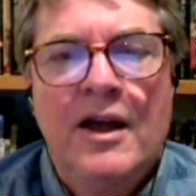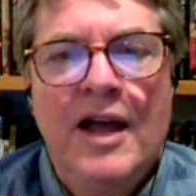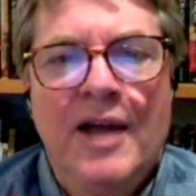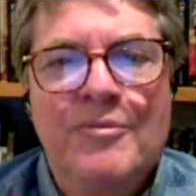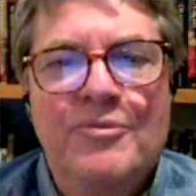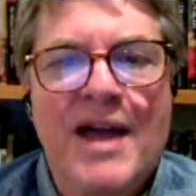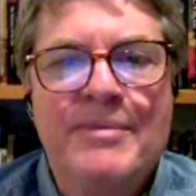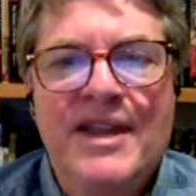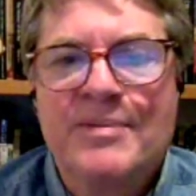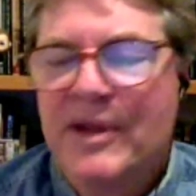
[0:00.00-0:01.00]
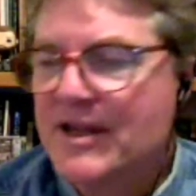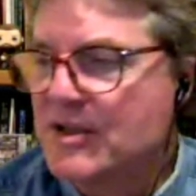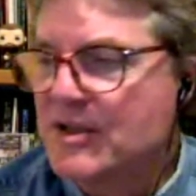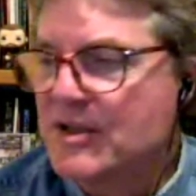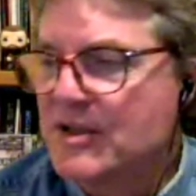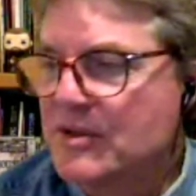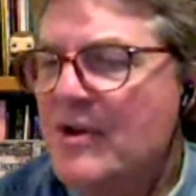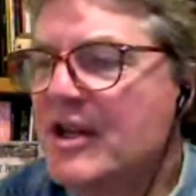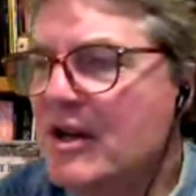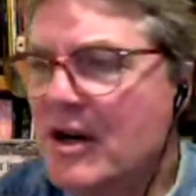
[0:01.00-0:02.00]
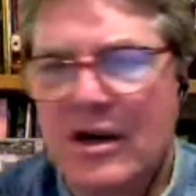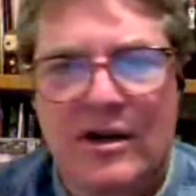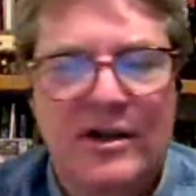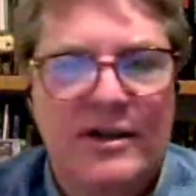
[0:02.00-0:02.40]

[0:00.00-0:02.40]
And I'm being says, "Well, how's the earl?"